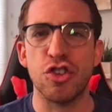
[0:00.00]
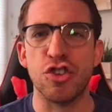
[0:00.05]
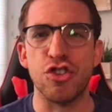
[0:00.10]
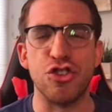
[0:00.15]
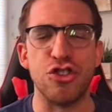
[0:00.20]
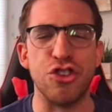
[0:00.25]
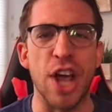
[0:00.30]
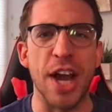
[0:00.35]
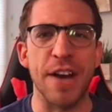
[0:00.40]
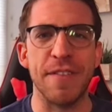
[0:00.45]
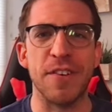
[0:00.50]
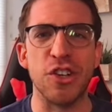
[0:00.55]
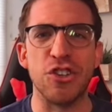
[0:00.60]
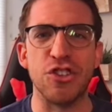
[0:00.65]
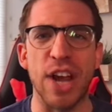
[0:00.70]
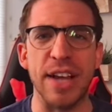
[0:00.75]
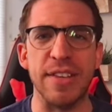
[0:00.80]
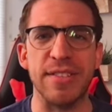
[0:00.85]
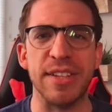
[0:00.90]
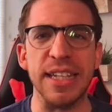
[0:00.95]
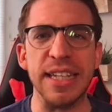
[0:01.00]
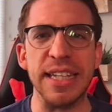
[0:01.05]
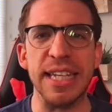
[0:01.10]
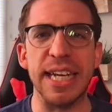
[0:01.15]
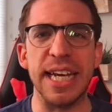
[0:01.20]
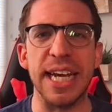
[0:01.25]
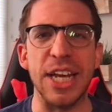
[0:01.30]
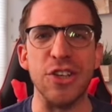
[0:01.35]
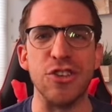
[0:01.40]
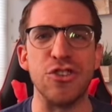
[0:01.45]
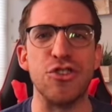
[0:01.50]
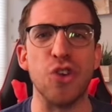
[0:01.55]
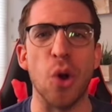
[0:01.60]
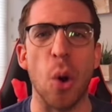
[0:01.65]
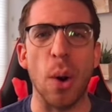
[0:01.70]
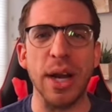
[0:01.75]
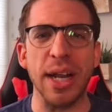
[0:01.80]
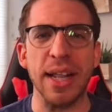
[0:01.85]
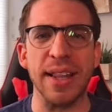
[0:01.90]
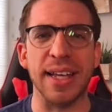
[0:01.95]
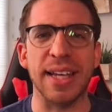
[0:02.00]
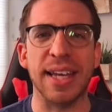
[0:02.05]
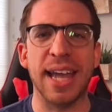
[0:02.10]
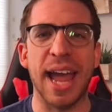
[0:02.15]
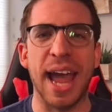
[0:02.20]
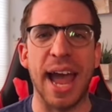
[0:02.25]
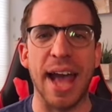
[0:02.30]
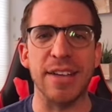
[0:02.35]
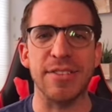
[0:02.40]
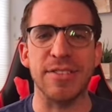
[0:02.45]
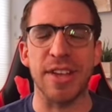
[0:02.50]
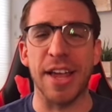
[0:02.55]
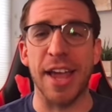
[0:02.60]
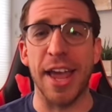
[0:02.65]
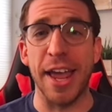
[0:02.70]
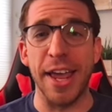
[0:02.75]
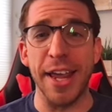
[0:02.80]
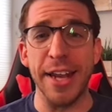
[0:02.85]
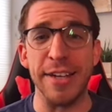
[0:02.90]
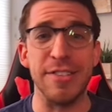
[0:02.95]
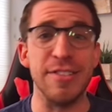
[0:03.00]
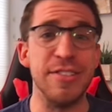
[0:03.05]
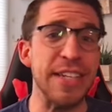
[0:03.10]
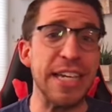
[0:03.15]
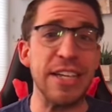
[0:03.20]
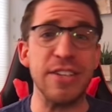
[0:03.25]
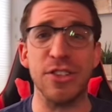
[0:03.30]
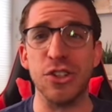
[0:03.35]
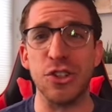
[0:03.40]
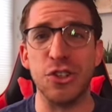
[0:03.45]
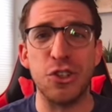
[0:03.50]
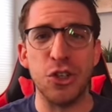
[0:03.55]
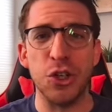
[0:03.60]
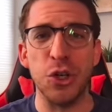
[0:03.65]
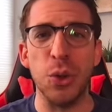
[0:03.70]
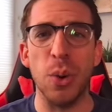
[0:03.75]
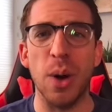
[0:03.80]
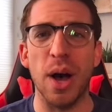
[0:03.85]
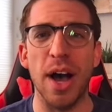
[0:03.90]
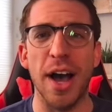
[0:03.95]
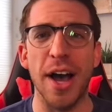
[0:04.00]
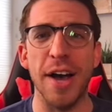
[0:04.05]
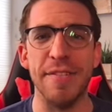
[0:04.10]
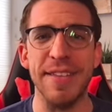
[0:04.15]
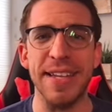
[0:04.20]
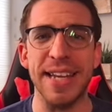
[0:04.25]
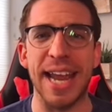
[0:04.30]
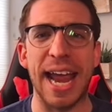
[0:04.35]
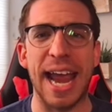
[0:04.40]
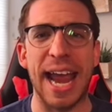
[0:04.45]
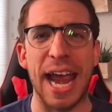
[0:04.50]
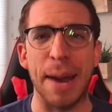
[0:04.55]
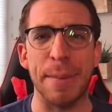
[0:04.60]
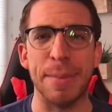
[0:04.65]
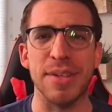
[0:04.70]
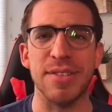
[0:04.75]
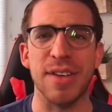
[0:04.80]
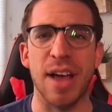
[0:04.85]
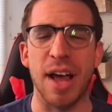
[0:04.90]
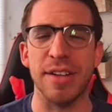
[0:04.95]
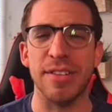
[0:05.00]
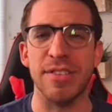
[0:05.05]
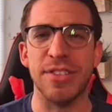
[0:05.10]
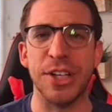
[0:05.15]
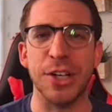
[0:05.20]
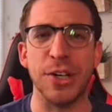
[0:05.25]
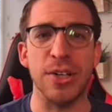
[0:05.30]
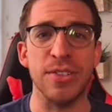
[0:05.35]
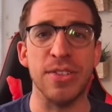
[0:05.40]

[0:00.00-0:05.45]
Jennifer Jason Leigh is joining the cast in season two of the Amazon series